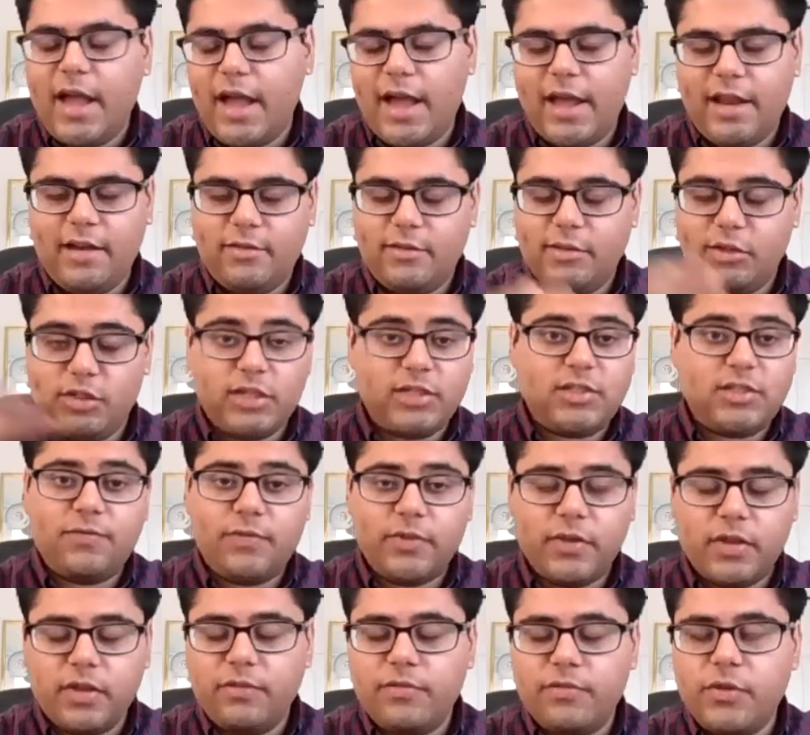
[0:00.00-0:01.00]
And just
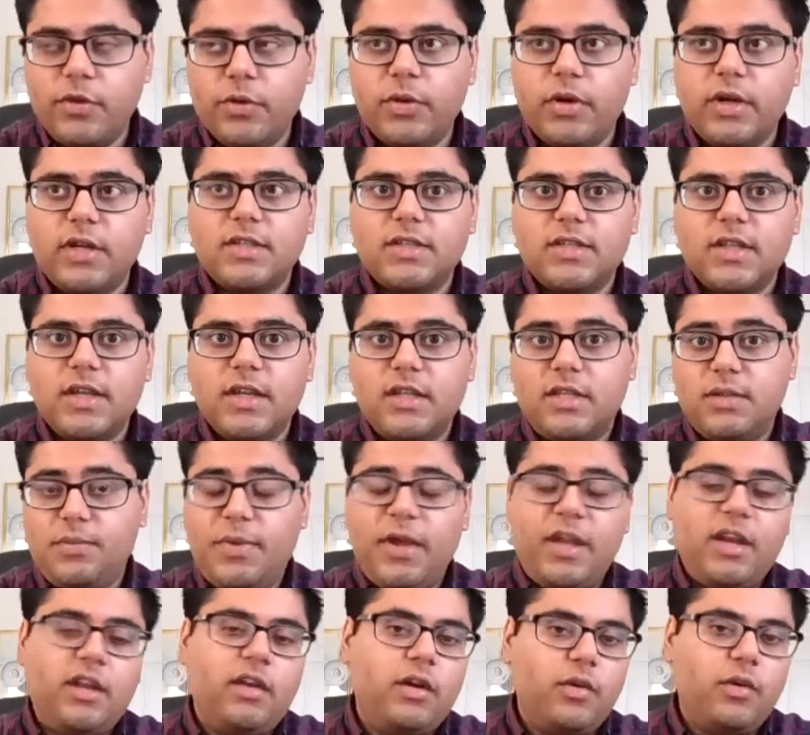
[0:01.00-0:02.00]
for the viewers,
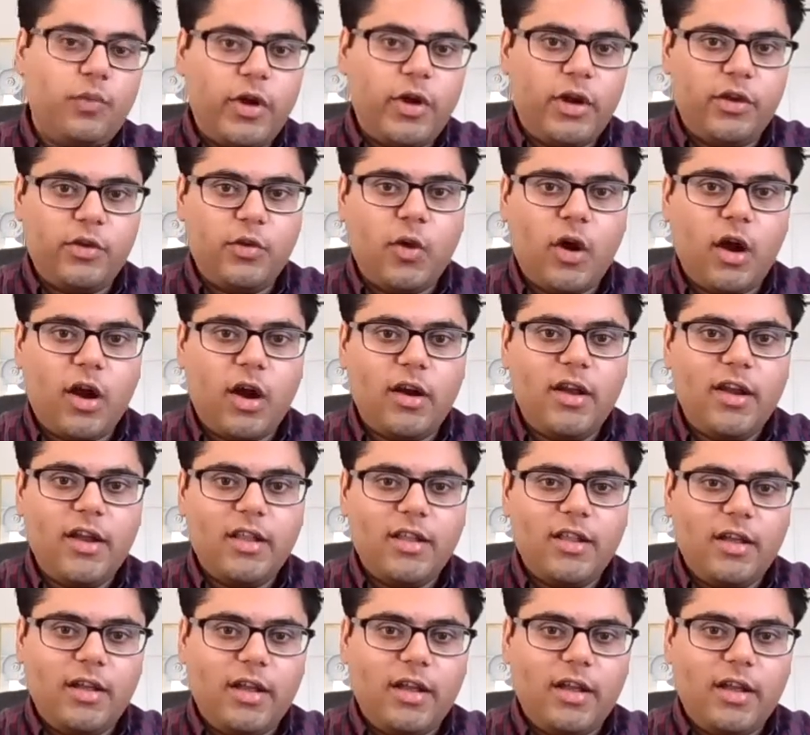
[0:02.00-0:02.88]
depending on where you are,